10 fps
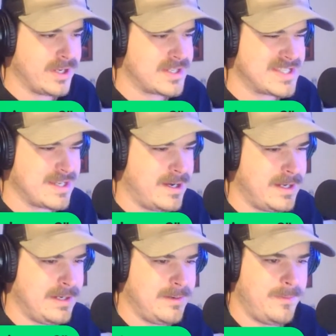
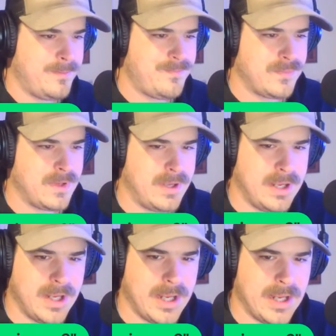exciting,
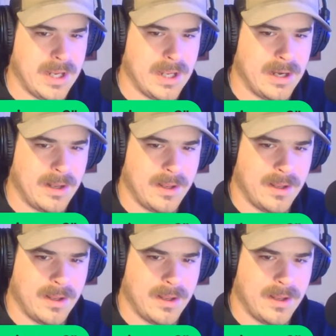and